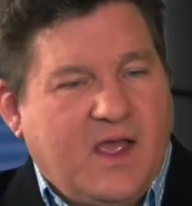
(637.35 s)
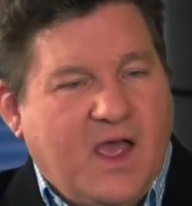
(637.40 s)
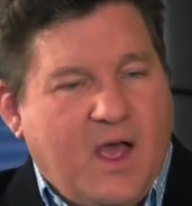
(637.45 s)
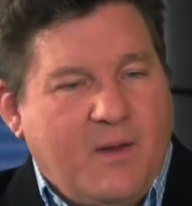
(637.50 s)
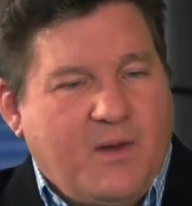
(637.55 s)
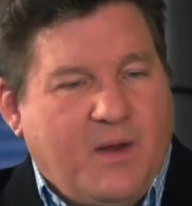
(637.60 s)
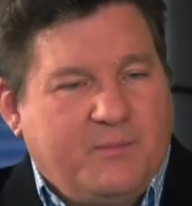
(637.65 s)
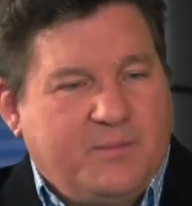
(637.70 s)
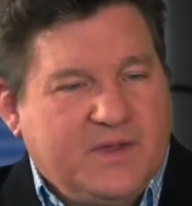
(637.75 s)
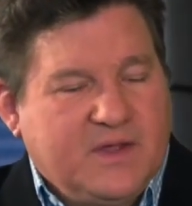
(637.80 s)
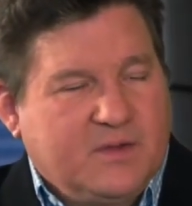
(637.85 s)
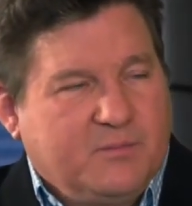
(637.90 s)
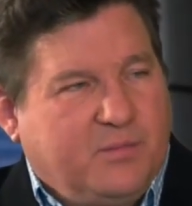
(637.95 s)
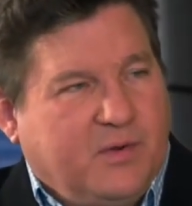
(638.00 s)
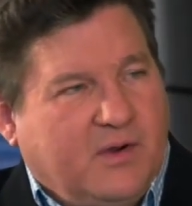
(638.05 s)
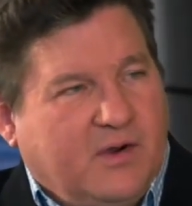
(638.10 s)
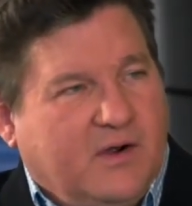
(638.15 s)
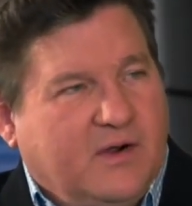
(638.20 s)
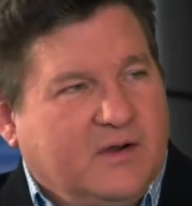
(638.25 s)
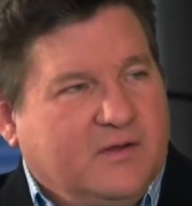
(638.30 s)
How about being
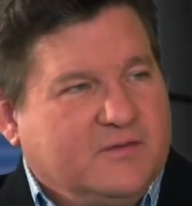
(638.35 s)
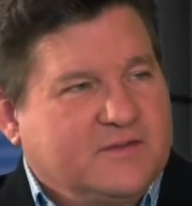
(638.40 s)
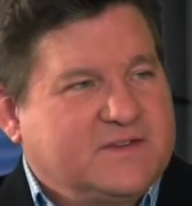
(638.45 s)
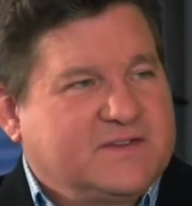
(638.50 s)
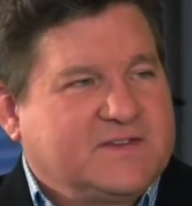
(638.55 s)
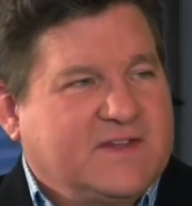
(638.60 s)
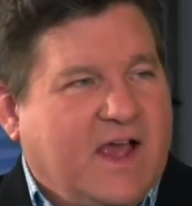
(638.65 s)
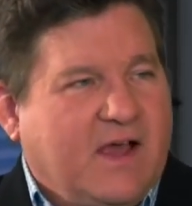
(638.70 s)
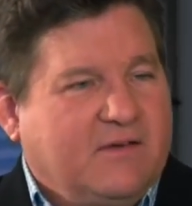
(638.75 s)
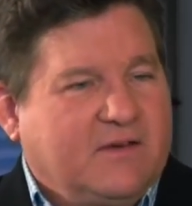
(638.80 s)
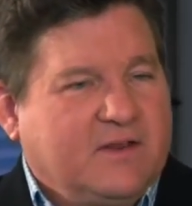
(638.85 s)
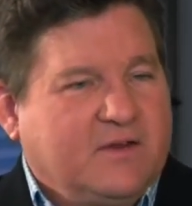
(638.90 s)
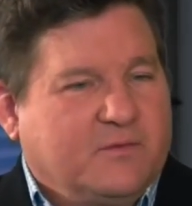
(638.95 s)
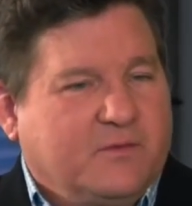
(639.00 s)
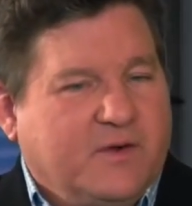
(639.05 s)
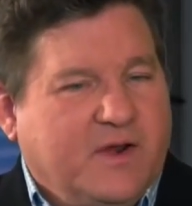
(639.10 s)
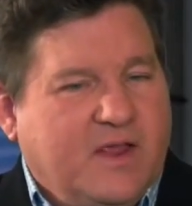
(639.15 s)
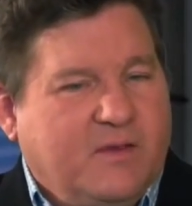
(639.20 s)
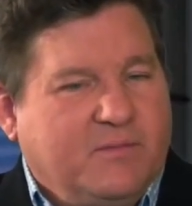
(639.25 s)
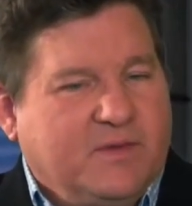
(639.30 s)
part of Saudi
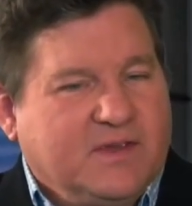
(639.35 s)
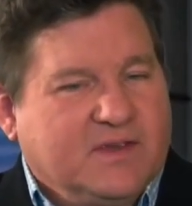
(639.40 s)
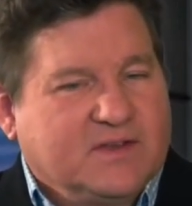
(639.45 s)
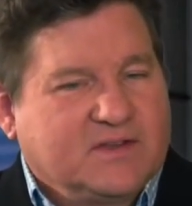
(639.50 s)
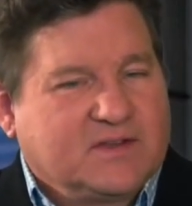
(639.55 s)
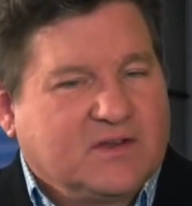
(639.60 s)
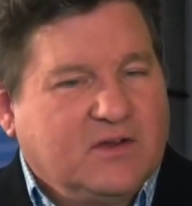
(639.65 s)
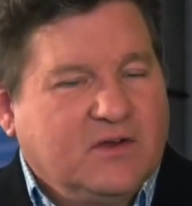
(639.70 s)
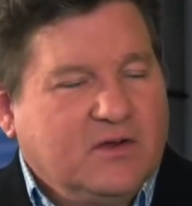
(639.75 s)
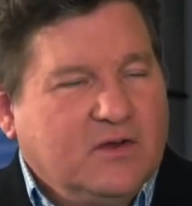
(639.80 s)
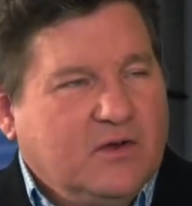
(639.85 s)
Arabia's